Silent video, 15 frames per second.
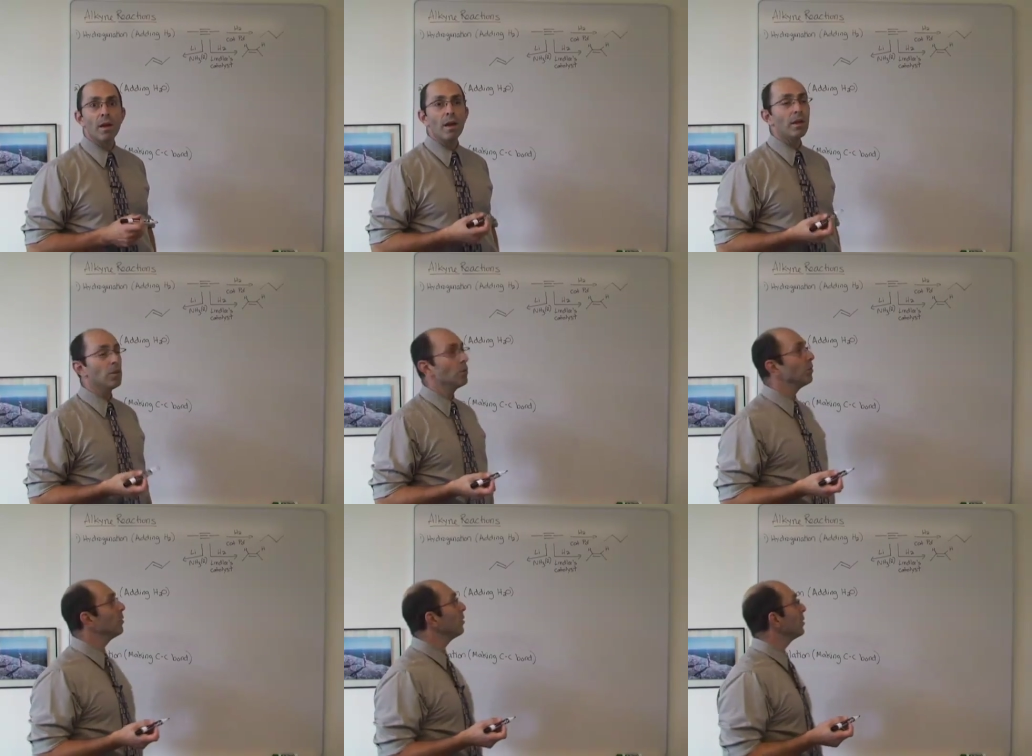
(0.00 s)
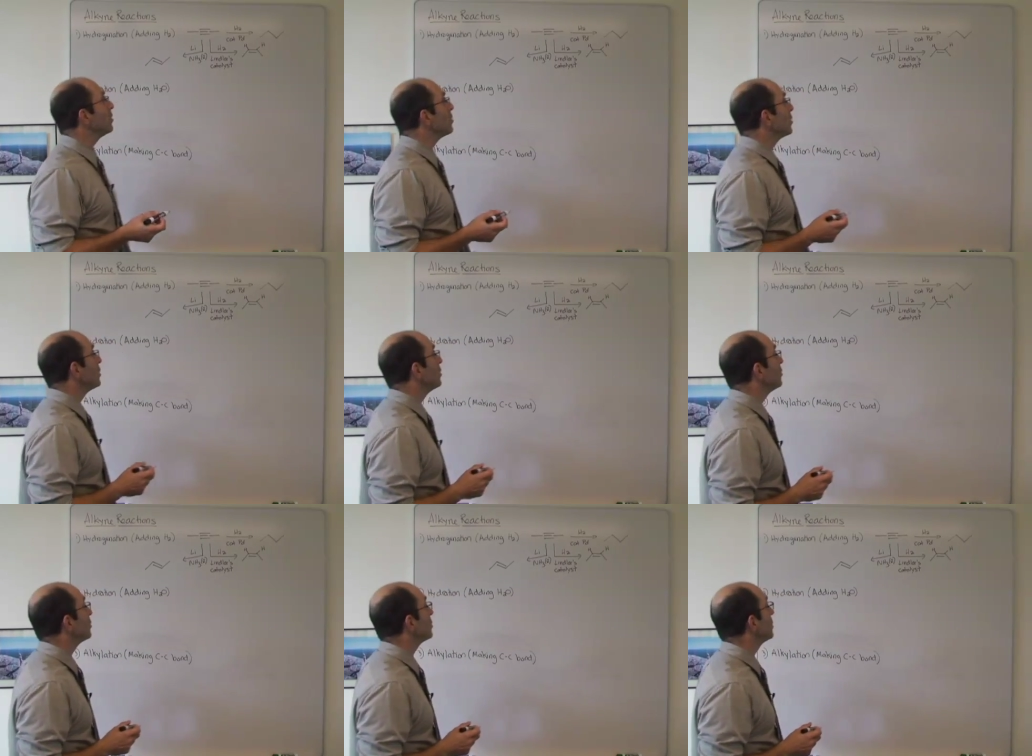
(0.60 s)
And clearly you
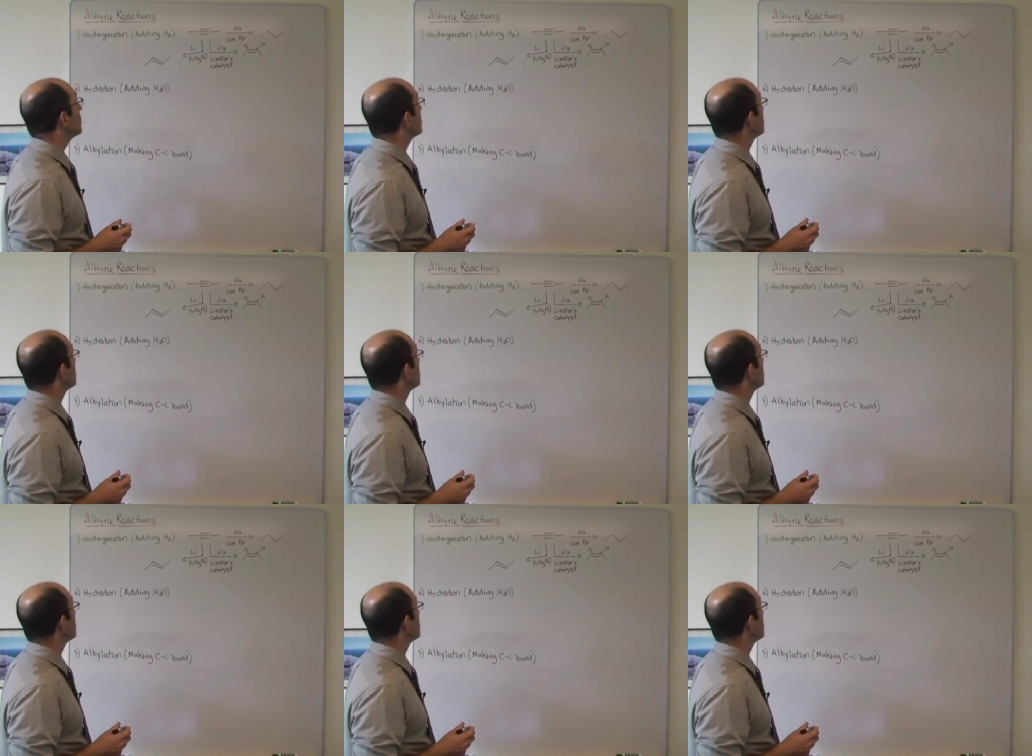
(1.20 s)
can use these